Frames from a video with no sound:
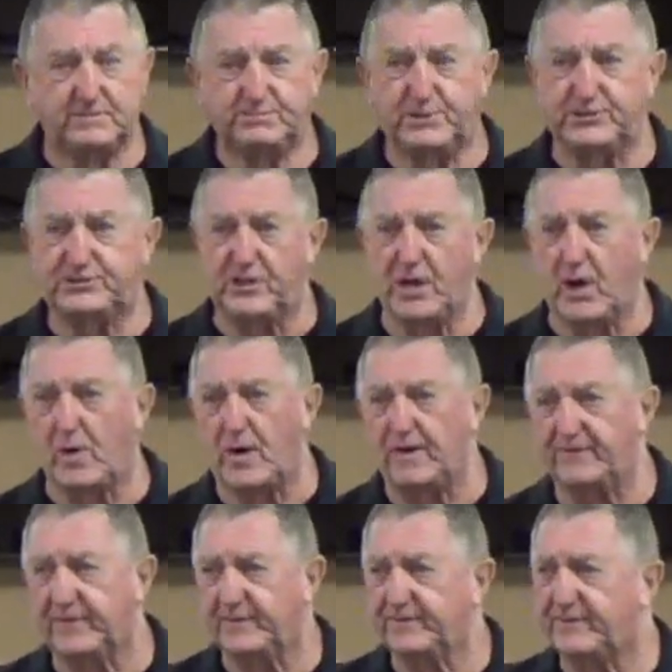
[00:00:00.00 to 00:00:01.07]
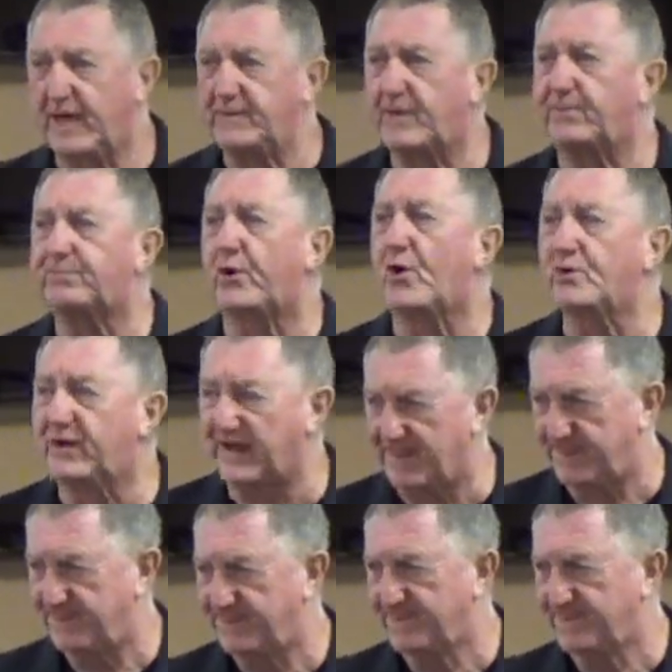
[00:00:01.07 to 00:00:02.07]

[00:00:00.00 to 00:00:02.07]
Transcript: But you know what? They were broken.